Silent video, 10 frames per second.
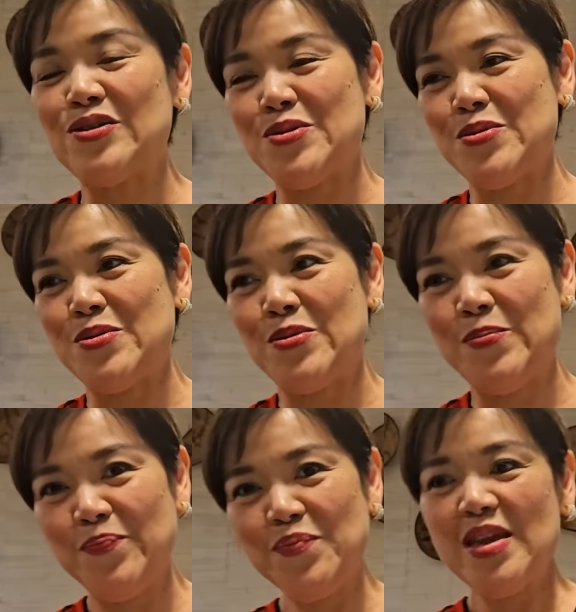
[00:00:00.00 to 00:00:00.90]
So
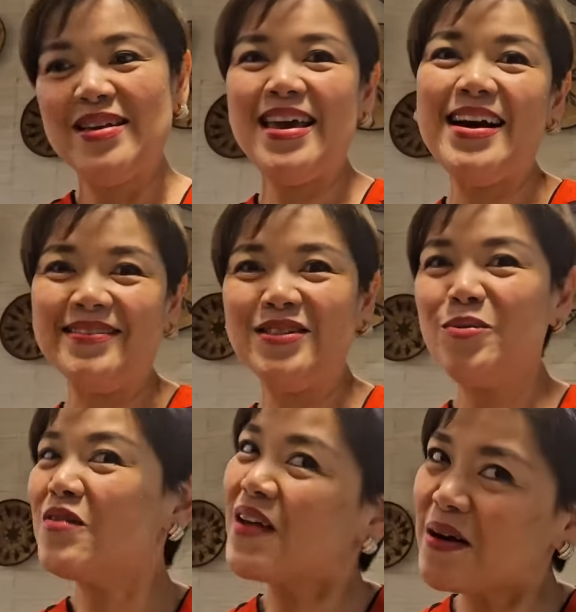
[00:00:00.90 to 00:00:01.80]
yeah, so
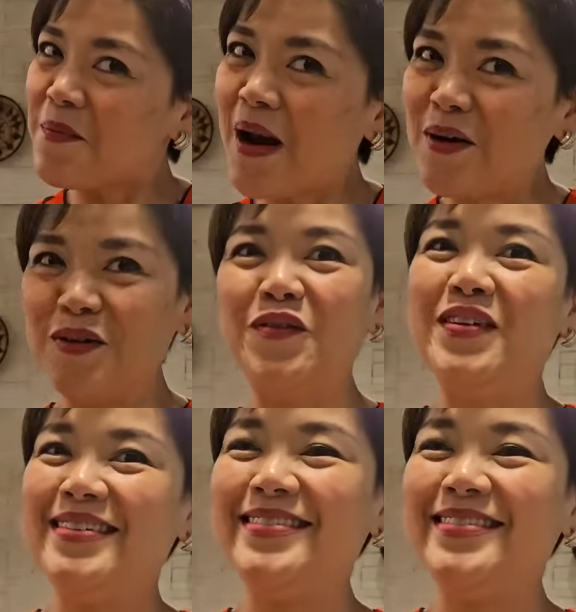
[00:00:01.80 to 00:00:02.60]
we're very proud of it.